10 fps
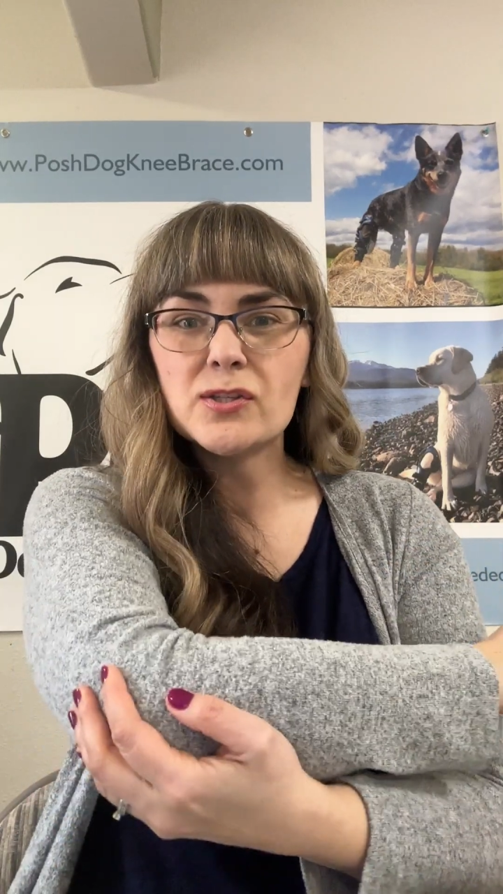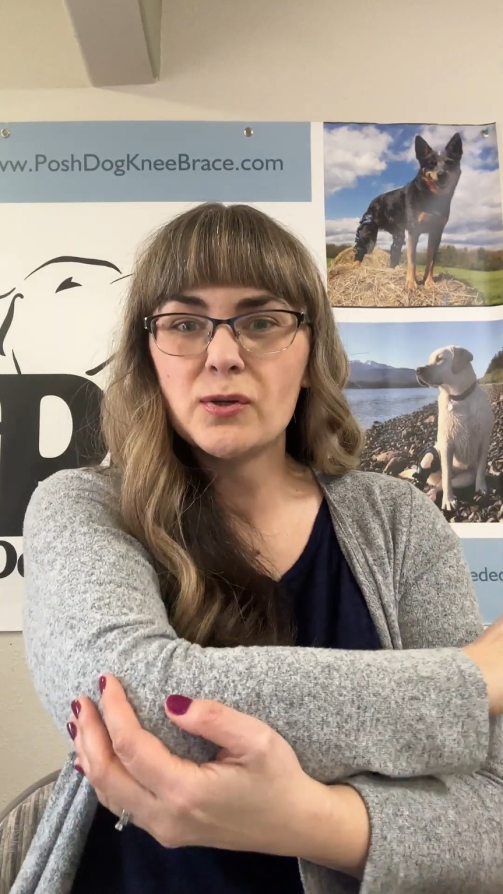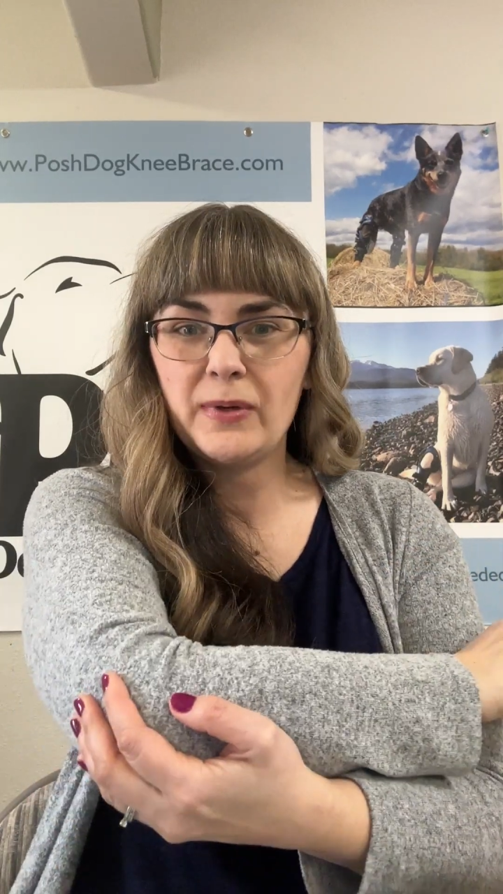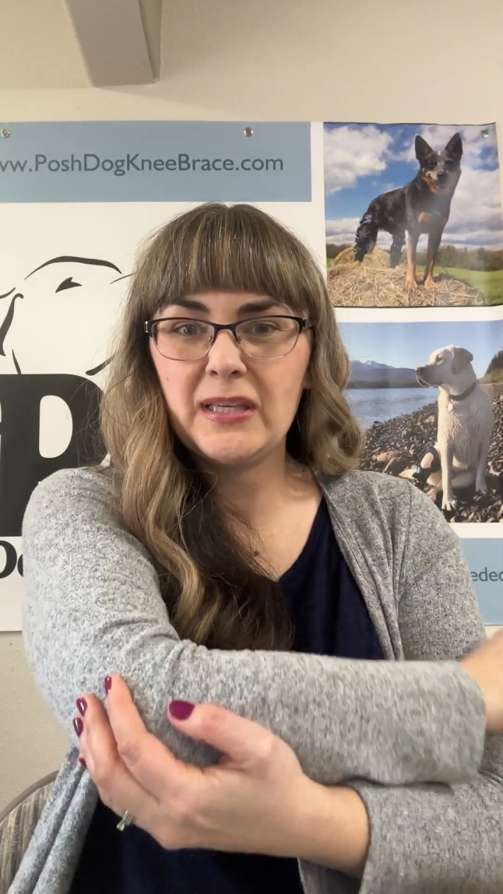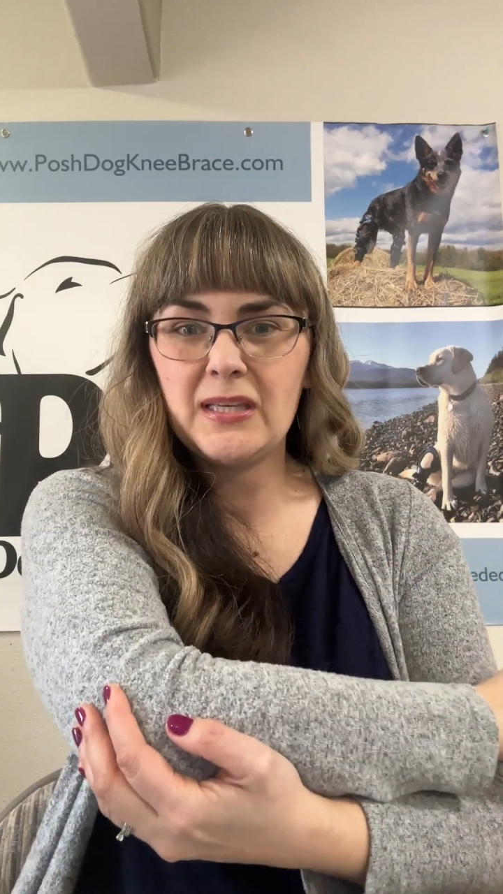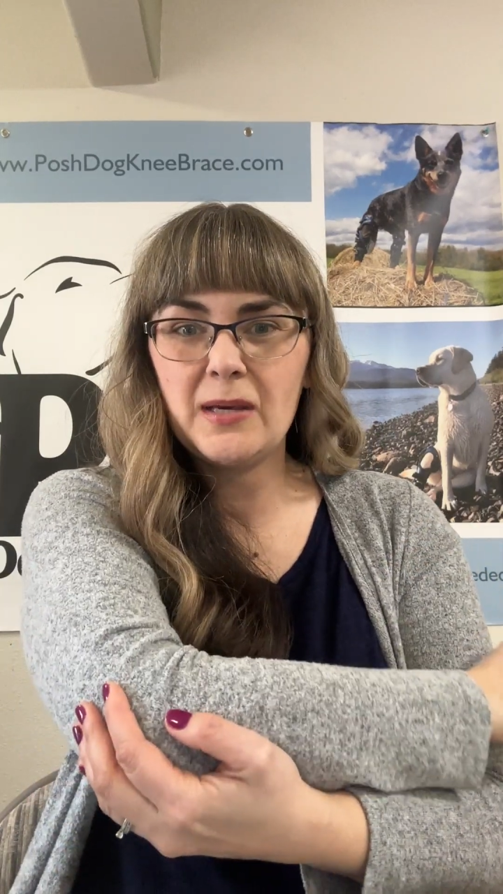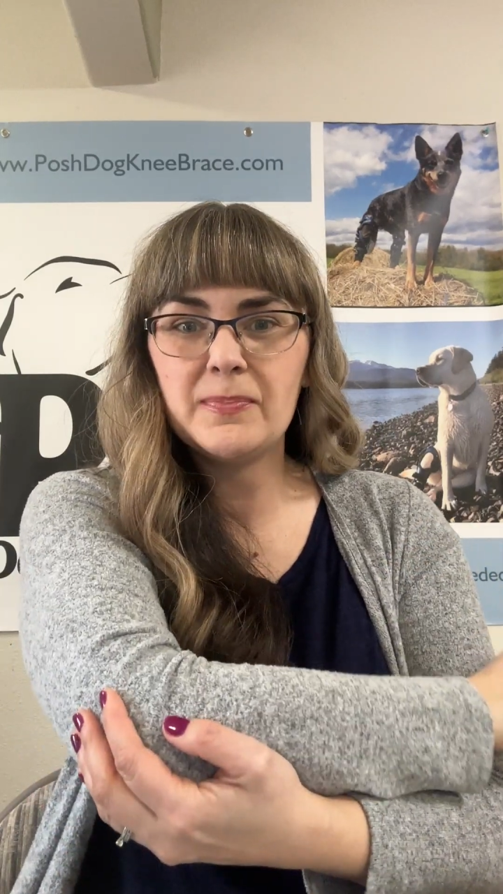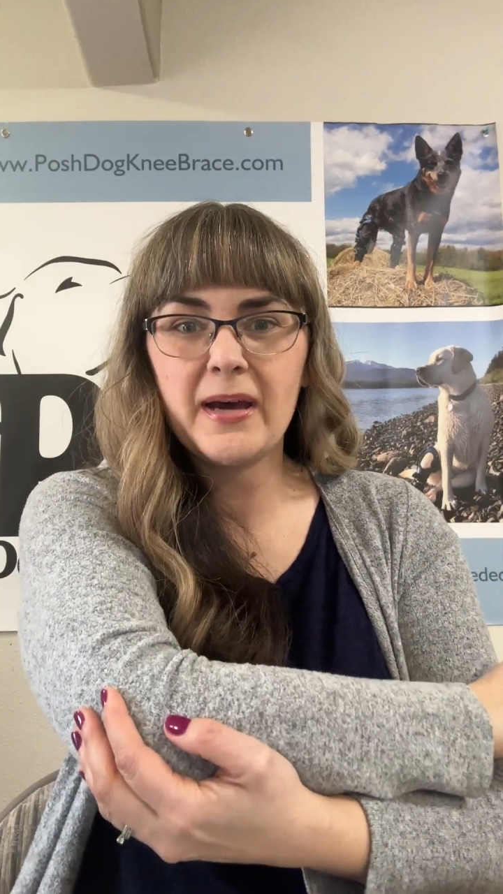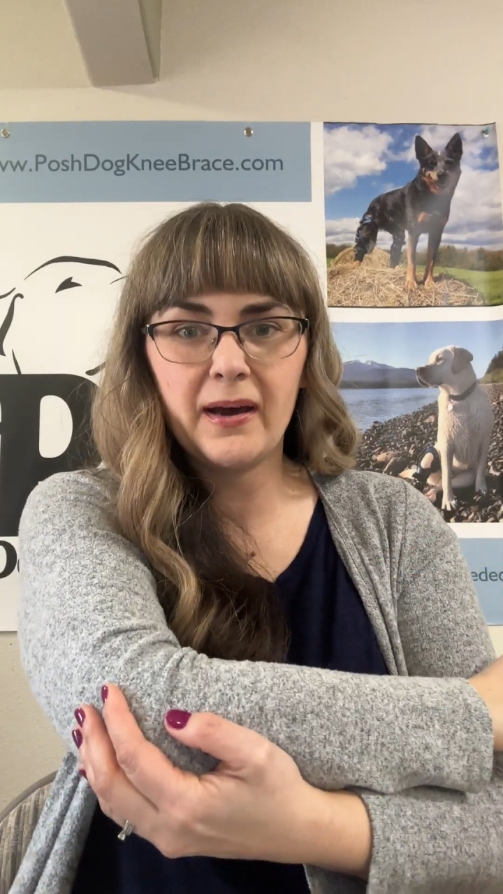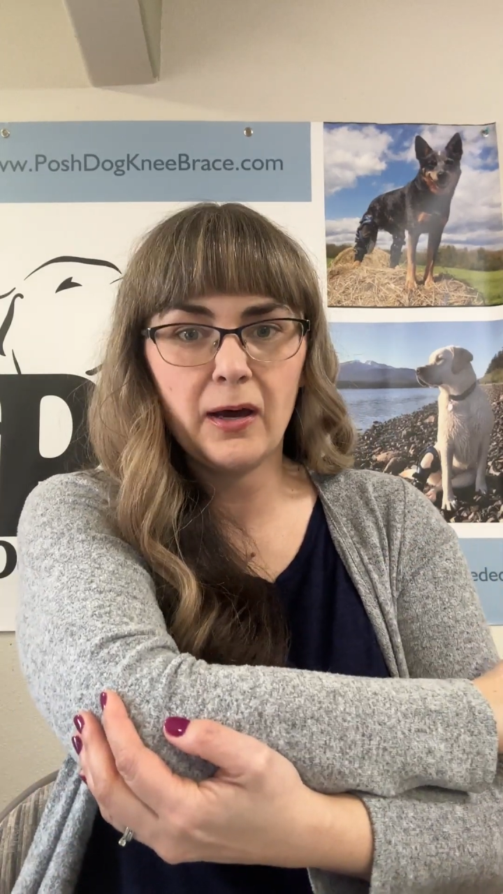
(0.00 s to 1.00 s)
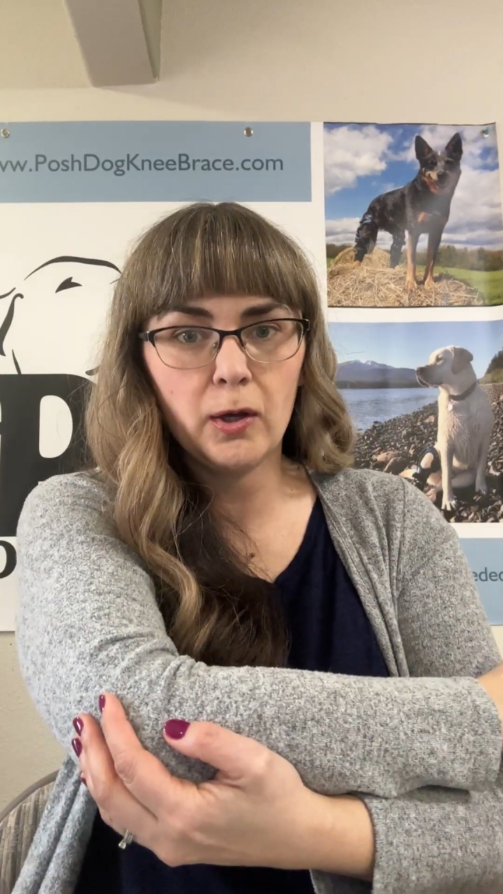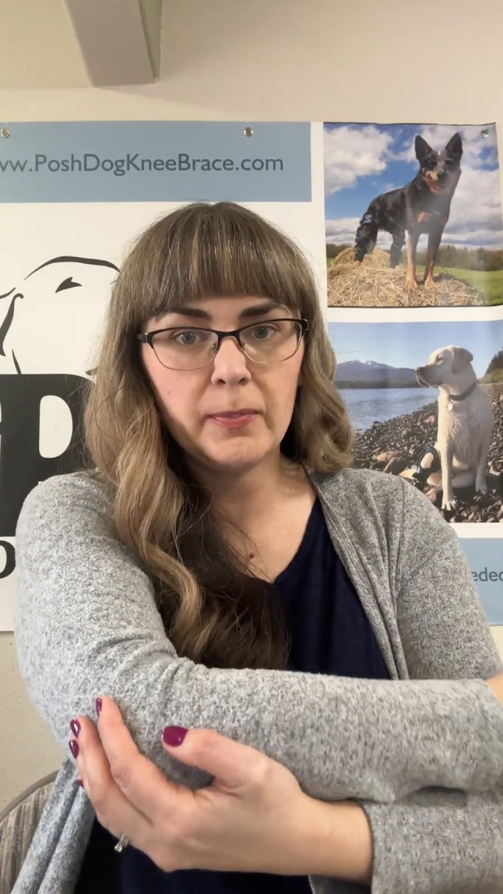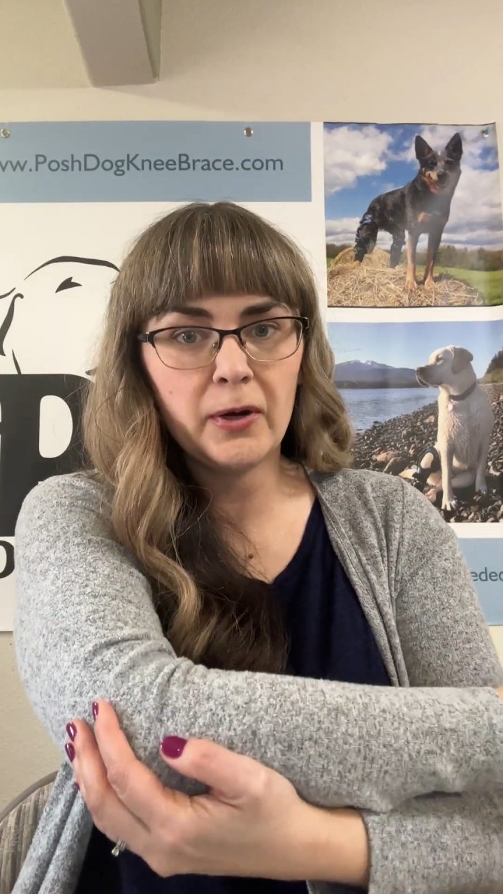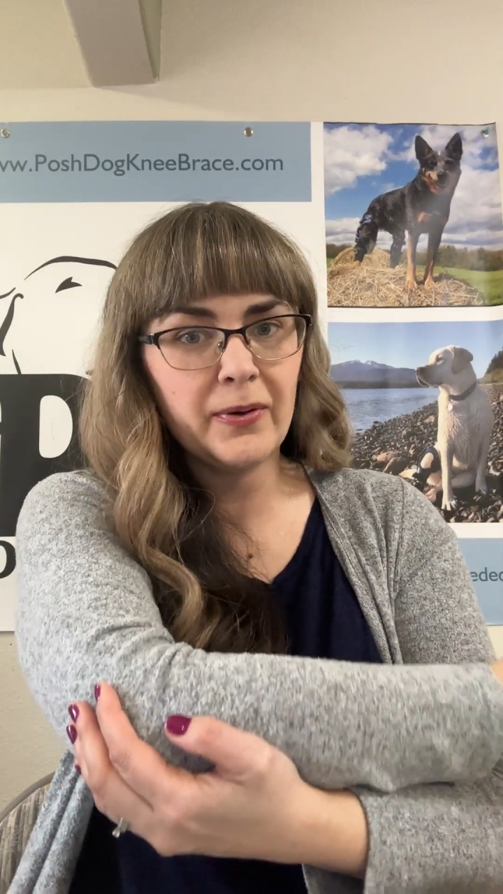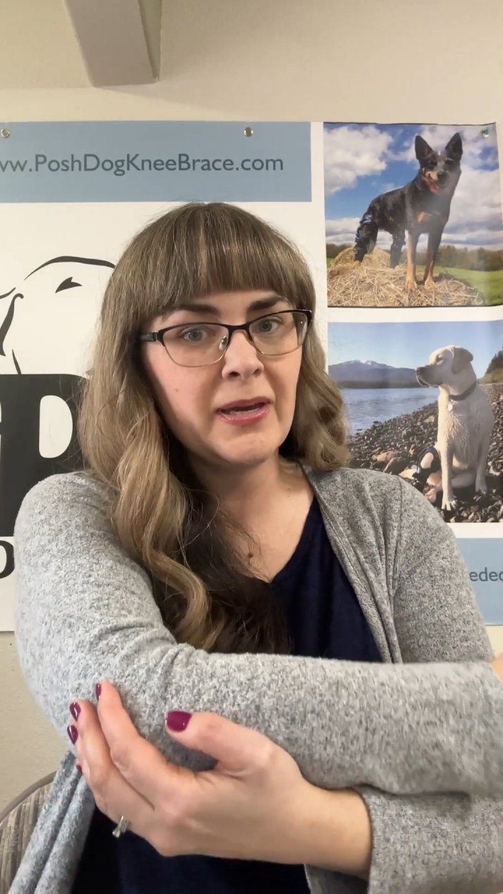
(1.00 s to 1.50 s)
so we keep that
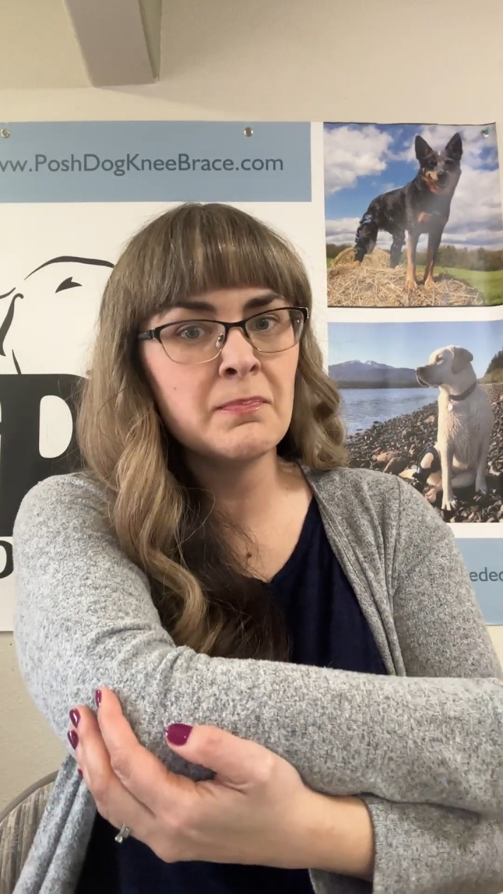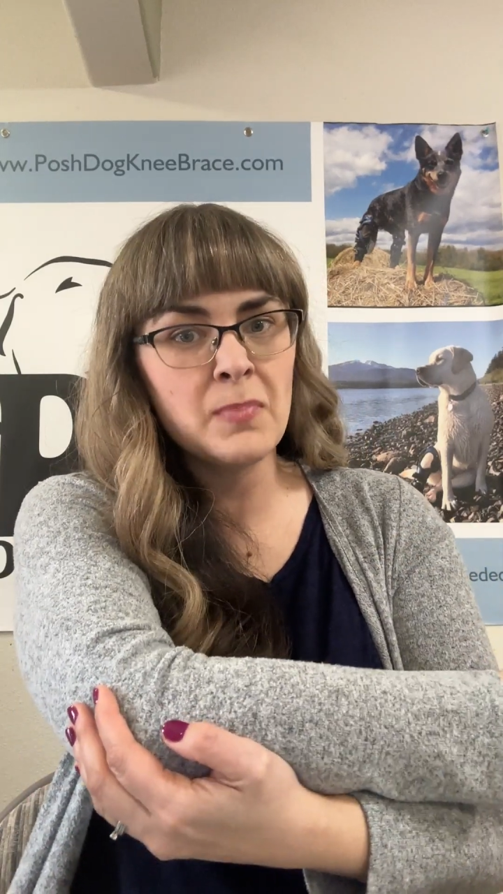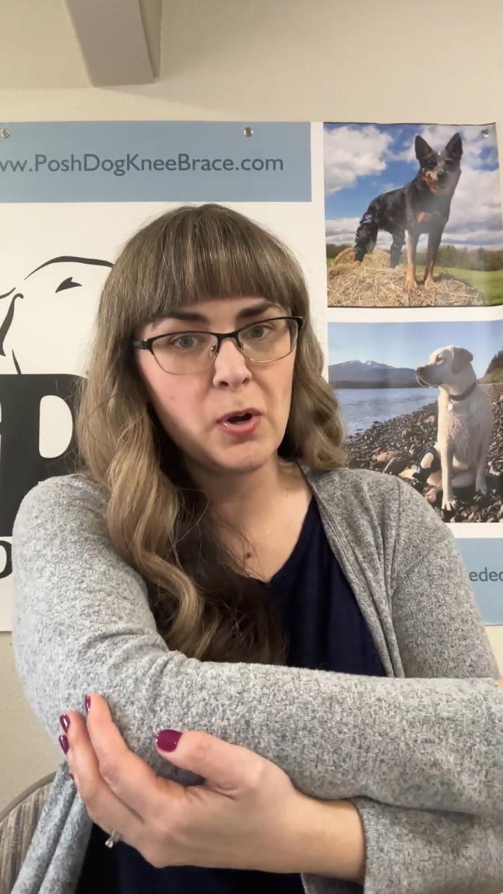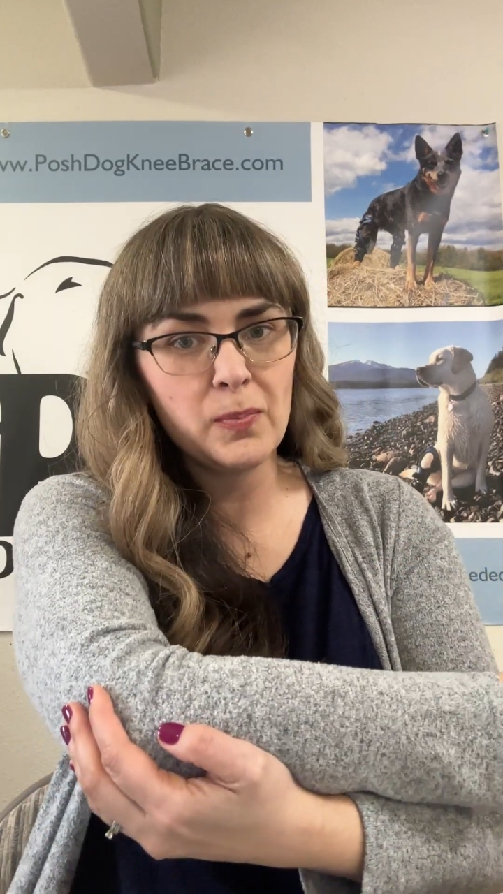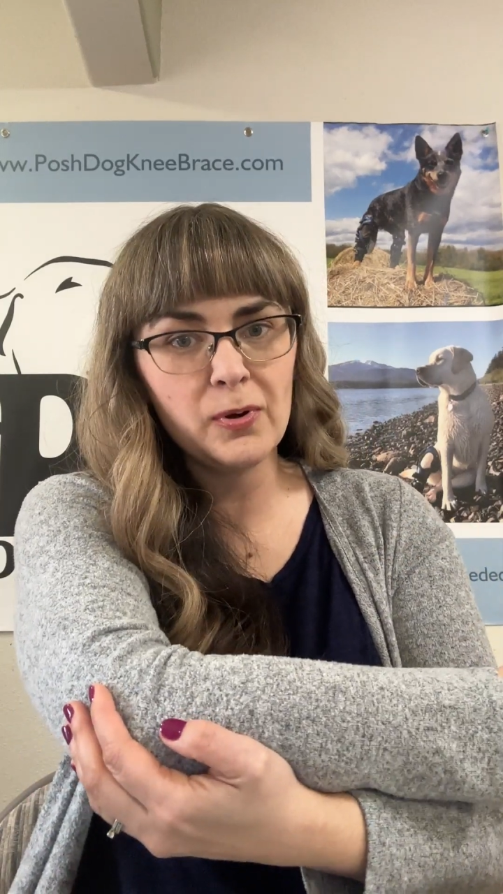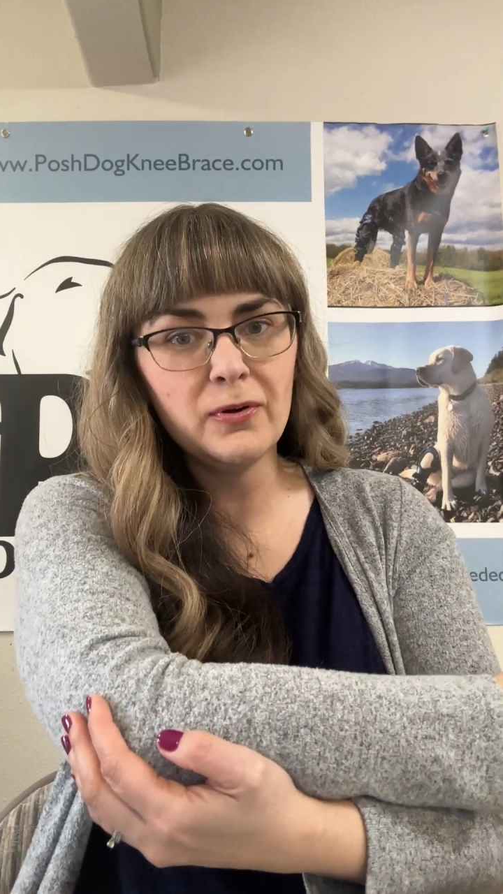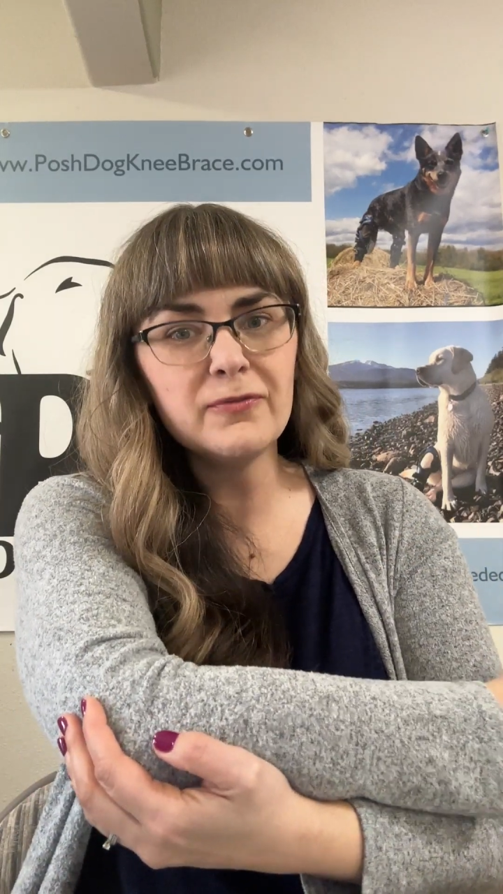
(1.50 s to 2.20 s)
elbow immobile